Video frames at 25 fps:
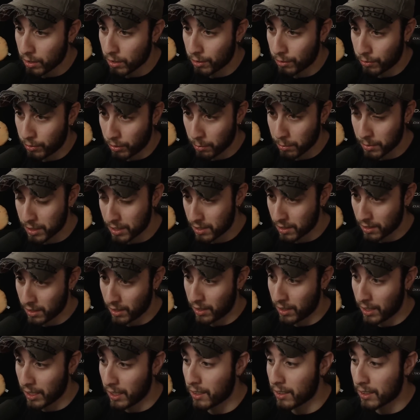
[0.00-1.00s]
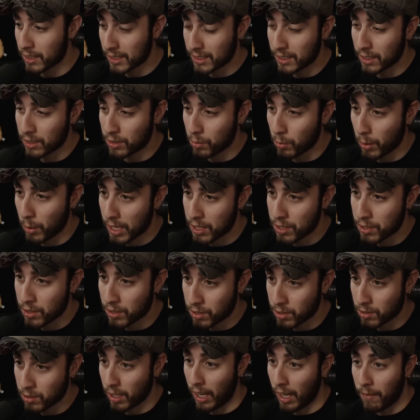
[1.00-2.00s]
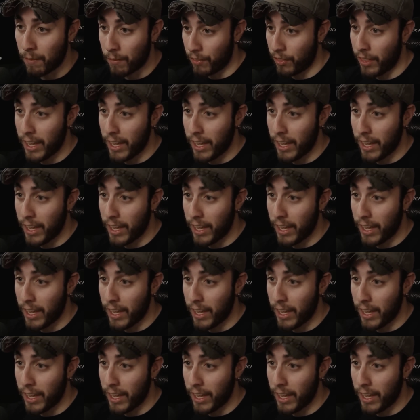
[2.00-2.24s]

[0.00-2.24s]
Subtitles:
from the situation so that they